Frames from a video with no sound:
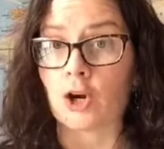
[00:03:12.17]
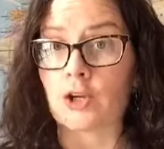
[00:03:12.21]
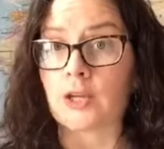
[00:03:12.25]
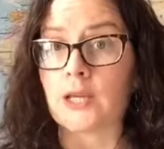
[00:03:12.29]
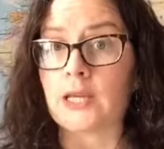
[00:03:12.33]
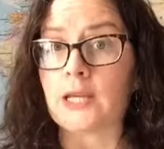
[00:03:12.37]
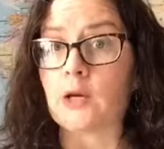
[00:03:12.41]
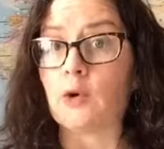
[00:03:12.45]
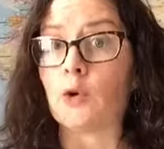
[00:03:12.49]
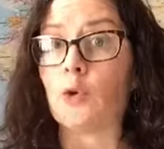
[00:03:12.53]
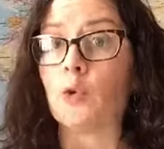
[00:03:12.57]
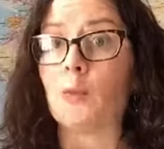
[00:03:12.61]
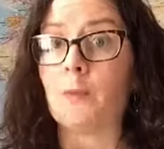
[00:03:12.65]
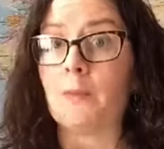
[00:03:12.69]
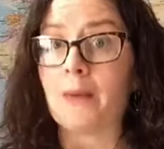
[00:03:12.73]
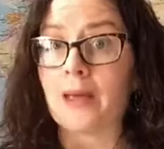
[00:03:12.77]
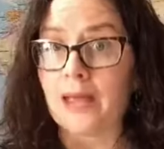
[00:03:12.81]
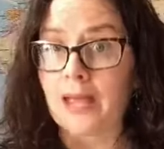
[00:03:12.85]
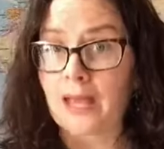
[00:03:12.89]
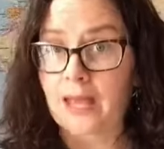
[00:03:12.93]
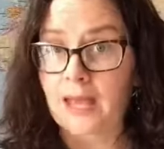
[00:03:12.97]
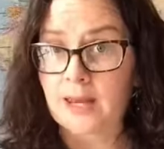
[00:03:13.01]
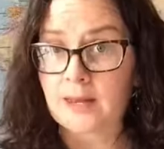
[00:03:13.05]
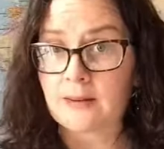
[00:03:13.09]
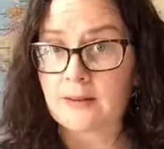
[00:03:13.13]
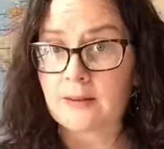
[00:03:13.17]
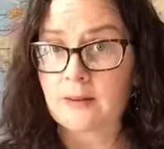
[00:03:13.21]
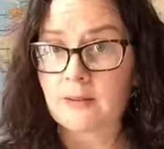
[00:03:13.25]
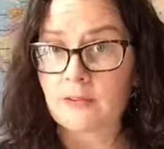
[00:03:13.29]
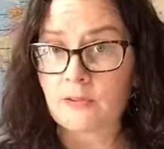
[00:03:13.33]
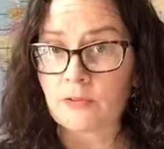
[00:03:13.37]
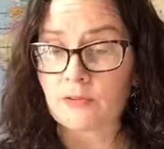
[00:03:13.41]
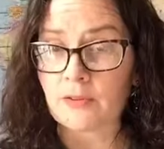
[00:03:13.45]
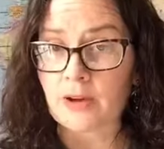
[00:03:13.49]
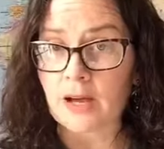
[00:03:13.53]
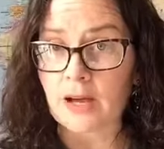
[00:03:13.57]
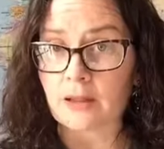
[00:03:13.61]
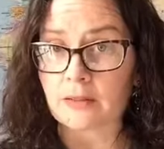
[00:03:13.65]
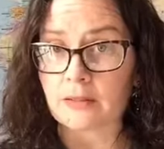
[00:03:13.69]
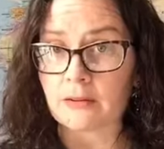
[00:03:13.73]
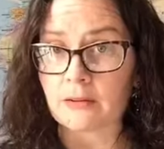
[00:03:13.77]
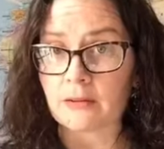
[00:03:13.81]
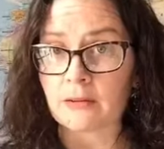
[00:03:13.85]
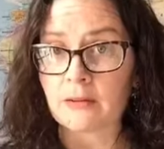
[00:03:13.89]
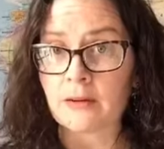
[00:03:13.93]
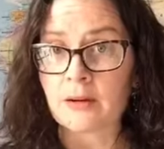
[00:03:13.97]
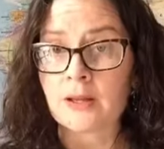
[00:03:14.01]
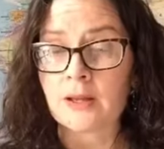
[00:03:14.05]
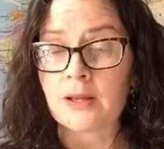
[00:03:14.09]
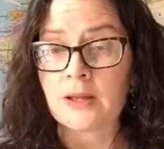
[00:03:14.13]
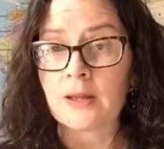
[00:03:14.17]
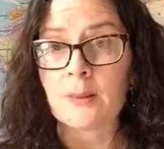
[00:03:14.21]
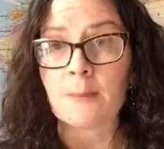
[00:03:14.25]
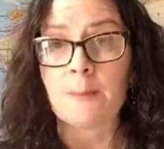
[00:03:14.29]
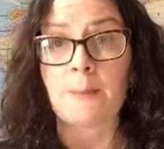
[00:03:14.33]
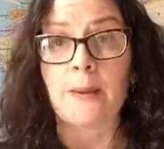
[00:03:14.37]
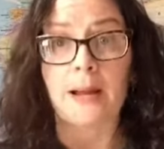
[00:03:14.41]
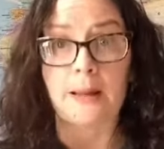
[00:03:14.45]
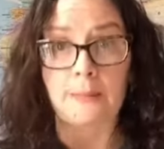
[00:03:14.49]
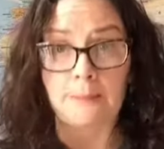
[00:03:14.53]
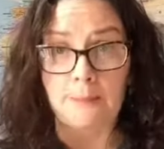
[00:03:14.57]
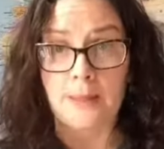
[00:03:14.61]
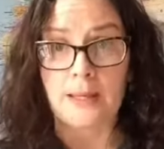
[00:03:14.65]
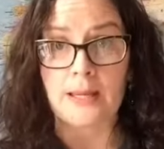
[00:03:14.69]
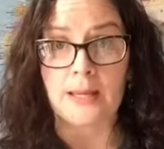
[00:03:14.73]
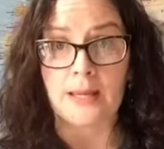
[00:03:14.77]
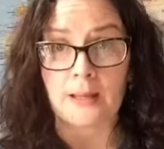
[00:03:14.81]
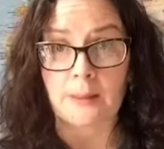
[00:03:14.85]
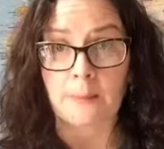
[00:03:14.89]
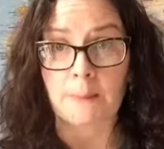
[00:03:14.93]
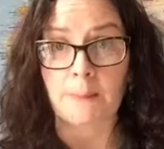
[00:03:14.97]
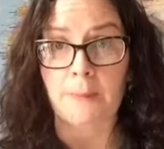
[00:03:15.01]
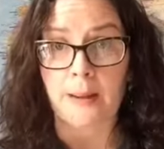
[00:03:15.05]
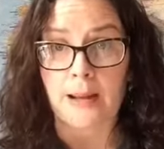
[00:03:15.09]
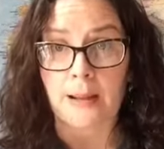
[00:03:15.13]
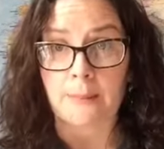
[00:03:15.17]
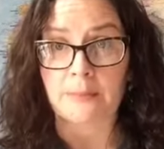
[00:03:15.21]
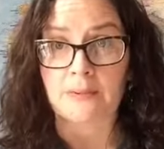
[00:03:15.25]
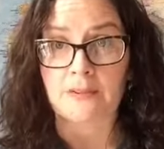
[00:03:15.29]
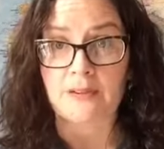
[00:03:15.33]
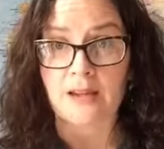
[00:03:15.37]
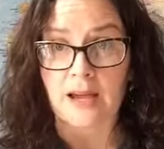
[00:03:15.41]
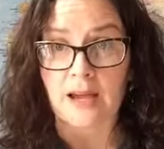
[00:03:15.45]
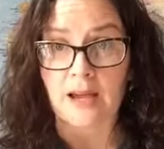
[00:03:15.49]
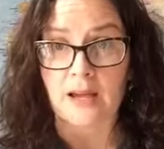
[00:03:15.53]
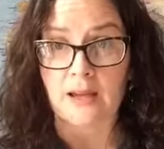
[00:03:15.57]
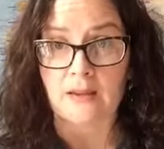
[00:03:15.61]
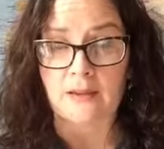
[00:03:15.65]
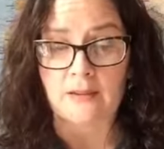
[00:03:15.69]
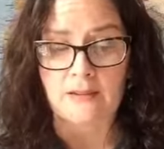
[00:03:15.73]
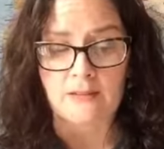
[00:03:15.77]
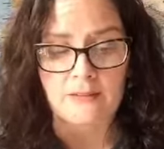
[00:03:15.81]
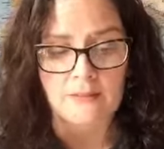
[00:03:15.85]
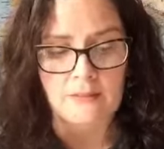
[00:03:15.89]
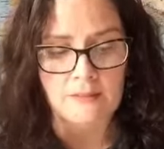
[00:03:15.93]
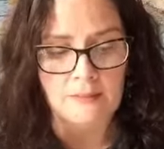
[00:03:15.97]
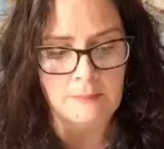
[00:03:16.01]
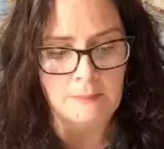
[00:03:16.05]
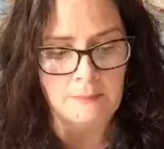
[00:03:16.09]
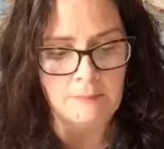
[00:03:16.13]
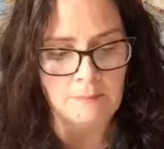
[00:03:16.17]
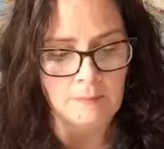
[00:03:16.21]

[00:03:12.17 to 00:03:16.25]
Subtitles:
he obeyed his Father by being baptized.